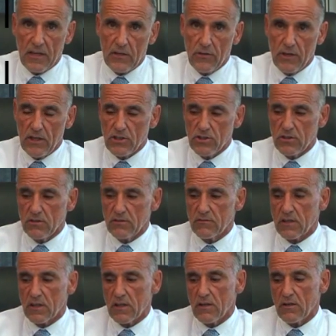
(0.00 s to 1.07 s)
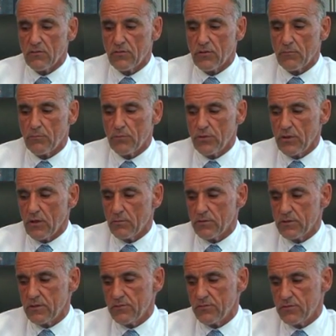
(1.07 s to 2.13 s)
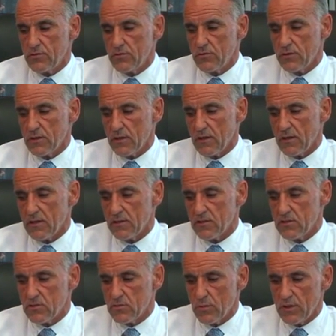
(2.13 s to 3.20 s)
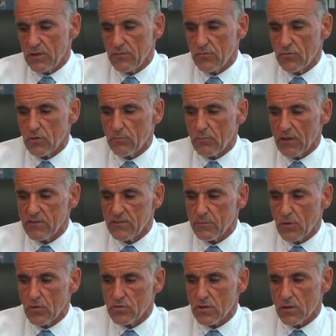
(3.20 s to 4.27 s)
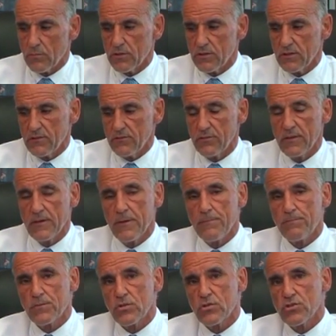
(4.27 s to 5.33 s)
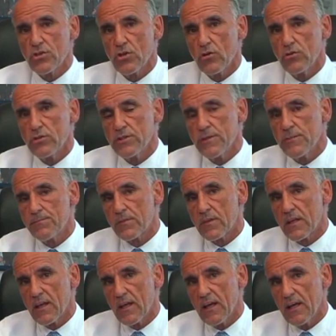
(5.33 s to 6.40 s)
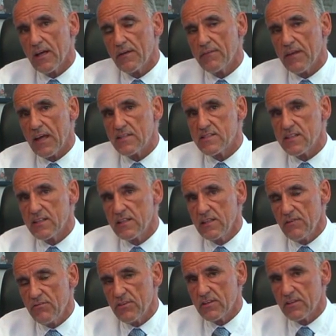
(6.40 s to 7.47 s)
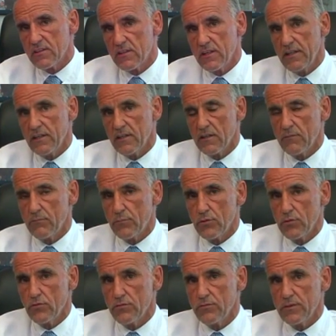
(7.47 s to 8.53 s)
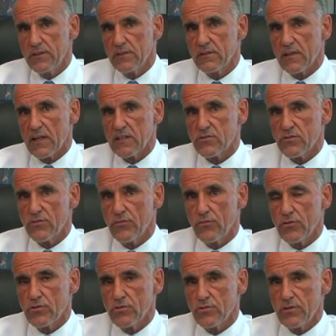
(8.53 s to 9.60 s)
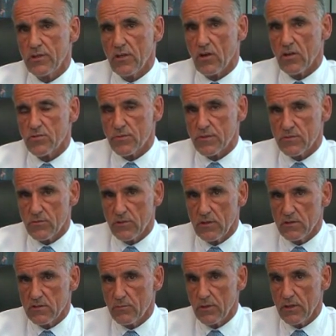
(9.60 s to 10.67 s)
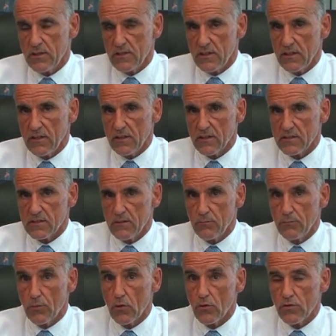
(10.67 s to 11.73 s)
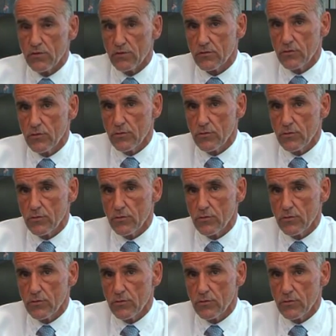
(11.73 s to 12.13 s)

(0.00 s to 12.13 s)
evaluation from preoperative to 24 months postoperative showed a significant clinical improvement as referred to the Oswestry Disability Index in both